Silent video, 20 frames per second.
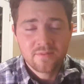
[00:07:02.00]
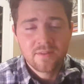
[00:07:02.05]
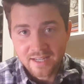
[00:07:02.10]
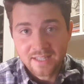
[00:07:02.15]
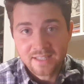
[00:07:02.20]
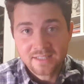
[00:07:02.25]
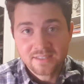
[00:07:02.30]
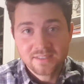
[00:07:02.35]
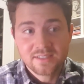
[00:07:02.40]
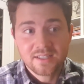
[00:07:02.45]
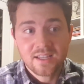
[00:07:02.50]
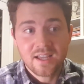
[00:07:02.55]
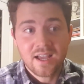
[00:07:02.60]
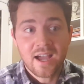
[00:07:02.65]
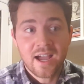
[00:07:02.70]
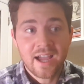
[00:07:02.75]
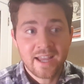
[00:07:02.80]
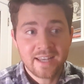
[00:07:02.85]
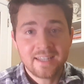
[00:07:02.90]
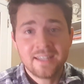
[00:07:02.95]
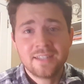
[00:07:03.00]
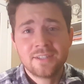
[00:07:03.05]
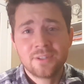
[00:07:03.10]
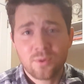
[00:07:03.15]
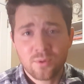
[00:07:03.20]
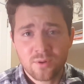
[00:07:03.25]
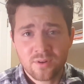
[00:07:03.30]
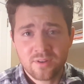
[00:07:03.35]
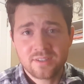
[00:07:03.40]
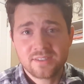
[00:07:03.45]
It's, I need to
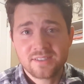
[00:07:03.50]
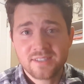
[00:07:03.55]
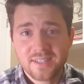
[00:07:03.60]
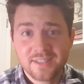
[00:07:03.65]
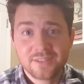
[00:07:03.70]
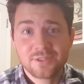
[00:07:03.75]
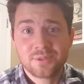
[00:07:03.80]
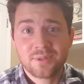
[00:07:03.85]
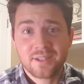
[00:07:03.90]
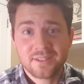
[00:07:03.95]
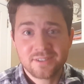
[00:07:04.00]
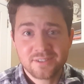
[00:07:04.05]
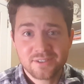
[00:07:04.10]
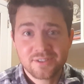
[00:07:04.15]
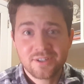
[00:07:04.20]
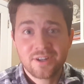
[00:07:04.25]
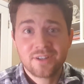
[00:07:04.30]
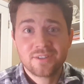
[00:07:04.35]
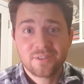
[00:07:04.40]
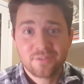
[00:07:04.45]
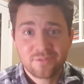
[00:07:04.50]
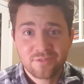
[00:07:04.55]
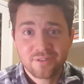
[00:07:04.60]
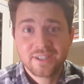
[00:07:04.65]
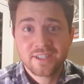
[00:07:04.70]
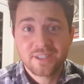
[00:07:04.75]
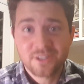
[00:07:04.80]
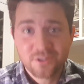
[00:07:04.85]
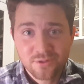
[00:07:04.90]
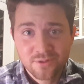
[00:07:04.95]
order this kit so I can start the
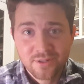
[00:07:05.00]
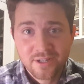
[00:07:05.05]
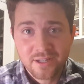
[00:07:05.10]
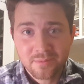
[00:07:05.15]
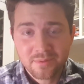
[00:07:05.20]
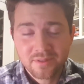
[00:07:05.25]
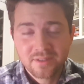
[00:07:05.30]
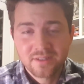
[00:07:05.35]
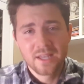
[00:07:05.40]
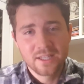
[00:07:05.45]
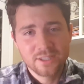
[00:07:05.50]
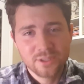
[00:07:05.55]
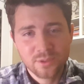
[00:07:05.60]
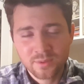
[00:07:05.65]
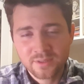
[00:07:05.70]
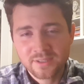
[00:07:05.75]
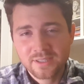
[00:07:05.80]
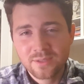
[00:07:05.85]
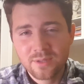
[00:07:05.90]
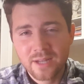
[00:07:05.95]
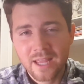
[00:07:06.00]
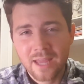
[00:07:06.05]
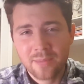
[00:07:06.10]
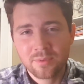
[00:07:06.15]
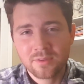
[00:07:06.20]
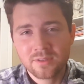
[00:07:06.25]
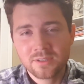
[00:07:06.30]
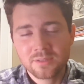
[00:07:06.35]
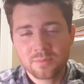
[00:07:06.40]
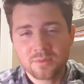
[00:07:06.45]
freaking trip. So we'll see what
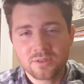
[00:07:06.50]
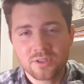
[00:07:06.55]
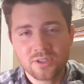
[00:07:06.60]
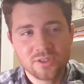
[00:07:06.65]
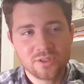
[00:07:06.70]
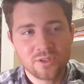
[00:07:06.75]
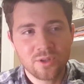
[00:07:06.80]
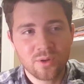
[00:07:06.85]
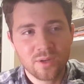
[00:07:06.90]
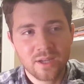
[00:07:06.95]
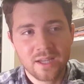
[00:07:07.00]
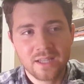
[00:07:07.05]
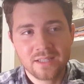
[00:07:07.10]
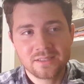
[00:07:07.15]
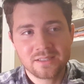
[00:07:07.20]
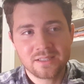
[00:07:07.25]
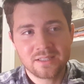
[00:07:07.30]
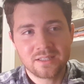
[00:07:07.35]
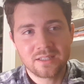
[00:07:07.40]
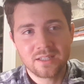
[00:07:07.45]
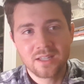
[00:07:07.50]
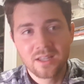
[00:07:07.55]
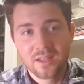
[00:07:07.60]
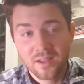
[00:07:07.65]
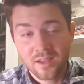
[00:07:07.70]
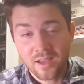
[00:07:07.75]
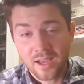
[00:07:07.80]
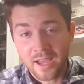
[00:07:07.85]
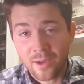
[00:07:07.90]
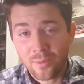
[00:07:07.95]
happens, but just know, guys, that
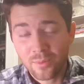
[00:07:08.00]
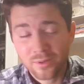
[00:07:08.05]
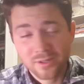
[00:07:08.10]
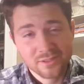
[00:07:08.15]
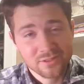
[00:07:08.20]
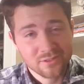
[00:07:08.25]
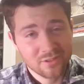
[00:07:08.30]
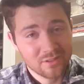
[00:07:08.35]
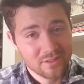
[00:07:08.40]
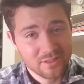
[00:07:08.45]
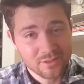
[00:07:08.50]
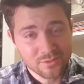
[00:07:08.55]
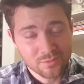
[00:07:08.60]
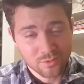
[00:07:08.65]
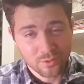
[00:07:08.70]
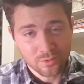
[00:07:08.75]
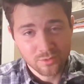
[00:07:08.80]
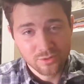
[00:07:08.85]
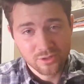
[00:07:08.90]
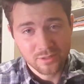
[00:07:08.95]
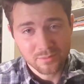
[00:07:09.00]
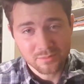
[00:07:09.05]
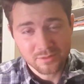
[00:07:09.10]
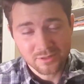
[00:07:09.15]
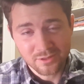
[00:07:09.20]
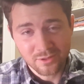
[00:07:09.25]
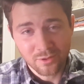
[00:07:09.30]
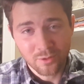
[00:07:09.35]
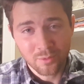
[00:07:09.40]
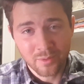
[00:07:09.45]
I want to start this road trip
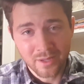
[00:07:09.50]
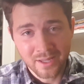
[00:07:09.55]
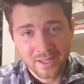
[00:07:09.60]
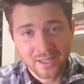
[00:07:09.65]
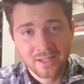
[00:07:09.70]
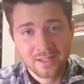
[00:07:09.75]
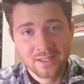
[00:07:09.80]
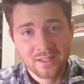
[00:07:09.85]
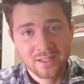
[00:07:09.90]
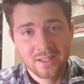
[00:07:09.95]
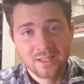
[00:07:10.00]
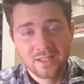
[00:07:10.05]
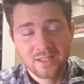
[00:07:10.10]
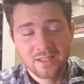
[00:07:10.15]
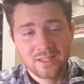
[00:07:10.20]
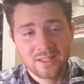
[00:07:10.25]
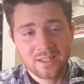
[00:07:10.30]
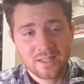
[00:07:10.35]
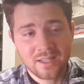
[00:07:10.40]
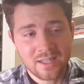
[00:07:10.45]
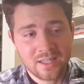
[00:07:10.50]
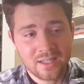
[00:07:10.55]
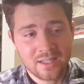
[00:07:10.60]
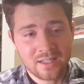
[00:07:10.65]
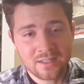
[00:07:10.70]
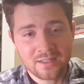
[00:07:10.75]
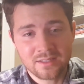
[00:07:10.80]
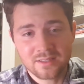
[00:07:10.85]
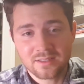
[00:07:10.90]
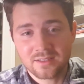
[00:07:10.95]
so bad,
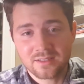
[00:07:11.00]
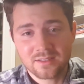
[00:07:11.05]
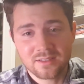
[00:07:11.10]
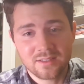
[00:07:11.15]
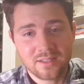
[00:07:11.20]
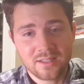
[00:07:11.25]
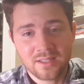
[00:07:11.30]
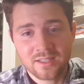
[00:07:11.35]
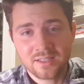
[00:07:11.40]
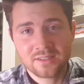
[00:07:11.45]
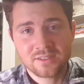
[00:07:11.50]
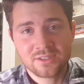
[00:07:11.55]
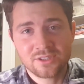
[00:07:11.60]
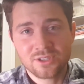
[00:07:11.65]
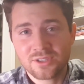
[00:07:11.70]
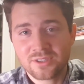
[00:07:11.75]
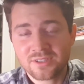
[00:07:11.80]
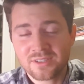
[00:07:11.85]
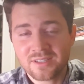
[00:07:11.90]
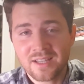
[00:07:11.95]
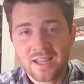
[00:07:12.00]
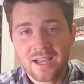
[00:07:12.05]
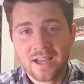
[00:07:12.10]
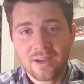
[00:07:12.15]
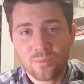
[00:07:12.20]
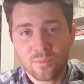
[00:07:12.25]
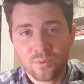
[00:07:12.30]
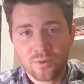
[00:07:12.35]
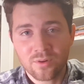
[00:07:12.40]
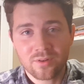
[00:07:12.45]
and it's just not
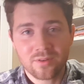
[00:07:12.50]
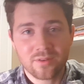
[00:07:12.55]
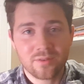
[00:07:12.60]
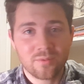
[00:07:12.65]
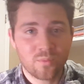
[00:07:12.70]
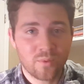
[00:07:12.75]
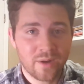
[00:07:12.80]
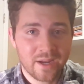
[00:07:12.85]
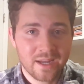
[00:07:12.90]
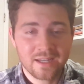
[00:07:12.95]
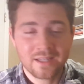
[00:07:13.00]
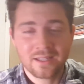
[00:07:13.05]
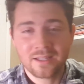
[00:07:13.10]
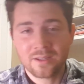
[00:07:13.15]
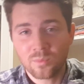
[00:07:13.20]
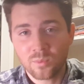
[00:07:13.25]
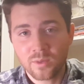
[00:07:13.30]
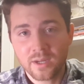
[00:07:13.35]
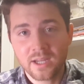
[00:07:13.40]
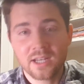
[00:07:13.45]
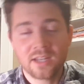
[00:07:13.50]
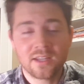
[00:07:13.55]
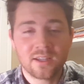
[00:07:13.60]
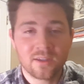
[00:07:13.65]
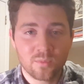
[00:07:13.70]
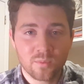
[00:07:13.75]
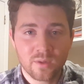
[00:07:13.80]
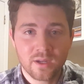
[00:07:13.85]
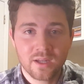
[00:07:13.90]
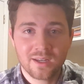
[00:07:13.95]
worth waiting and waiting
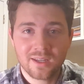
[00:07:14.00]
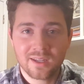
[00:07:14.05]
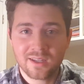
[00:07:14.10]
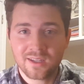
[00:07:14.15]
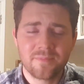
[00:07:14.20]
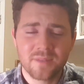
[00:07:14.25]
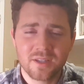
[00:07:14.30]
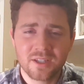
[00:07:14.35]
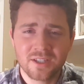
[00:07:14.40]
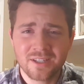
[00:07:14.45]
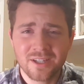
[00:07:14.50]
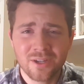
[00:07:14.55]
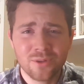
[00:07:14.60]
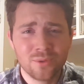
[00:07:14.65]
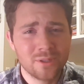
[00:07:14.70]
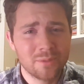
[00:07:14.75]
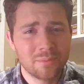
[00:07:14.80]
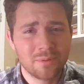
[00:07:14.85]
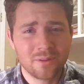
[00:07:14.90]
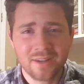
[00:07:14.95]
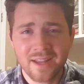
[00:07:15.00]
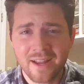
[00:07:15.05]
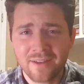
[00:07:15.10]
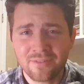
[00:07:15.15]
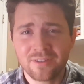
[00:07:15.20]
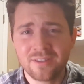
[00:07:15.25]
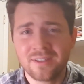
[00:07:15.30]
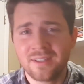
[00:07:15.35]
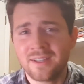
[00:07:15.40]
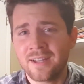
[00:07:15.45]
and waiting. Continuing to put
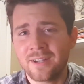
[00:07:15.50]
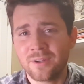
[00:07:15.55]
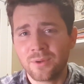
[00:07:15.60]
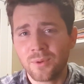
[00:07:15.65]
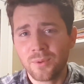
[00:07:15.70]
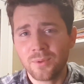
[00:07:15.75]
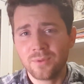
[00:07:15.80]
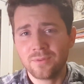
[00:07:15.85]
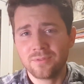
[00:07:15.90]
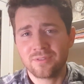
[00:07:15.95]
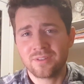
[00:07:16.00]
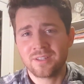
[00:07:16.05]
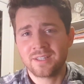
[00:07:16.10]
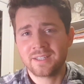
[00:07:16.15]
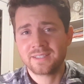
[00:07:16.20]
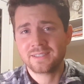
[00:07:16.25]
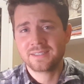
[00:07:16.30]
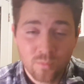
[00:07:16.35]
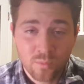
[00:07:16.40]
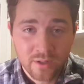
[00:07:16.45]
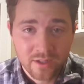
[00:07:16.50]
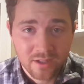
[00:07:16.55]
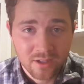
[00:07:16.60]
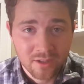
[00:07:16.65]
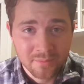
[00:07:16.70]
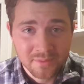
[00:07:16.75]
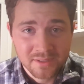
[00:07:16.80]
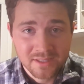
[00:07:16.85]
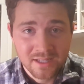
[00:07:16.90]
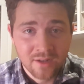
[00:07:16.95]
everything on hold for this. What it
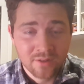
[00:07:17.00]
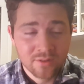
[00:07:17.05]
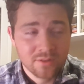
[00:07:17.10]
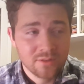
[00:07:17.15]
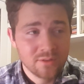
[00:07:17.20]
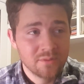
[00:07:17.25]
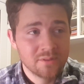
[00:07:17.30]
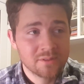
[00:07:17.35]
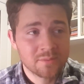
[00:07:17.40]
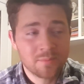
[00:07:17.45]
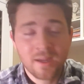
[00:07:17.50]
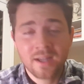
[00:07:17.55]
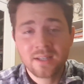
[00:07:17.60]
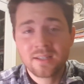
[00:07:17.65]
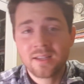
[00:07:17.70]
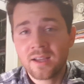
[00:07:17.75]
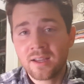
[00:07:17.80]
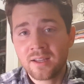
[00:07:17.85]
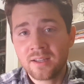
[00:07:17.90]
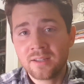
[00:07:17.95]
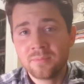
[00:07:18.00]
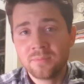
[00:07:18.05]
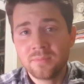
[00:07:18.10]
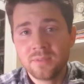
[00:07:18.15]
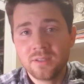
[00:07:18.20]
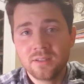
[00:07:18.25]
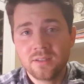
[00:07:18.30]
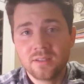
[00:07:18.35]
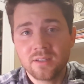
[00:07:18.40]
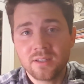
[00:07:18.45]
comes down to is my
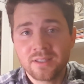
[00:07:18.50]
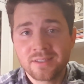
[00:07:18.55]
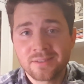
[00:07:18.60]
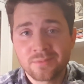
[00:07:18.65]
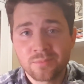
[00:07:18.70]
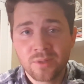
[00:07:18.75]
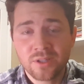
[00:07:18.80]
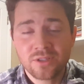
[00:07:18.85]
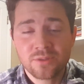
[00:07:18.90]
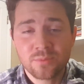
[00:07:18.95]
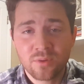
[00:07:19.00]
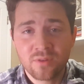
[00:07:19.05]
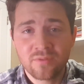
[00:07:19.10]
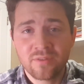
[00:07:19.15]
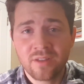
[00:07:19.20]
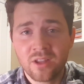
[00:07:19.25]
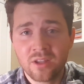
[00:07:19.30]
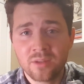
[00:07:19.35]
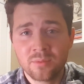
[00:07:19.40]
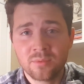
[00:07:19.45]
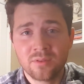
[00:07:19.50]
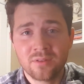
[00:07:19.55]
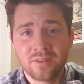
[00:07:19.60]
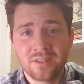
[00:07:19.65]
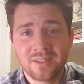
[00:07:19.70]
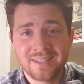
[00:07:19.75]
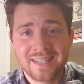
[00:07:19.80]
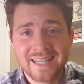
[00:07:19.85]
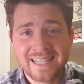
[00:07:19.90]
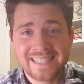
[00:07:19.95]
time is much more valuable
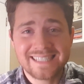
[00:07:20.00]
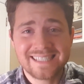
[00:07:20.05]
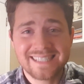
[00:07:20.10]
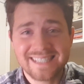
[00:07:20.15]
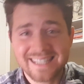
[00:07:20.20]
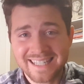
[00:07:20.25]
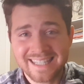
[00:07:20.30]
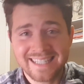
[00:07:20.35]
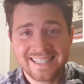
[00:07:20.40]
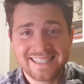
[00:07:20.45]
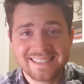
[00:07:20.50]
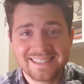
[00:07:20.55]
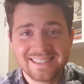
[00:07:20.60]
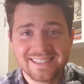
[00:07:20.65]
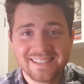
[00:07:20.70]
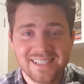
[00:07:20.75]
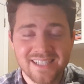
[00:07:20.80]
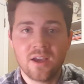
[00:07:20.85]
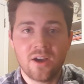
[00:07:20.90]
than nice things.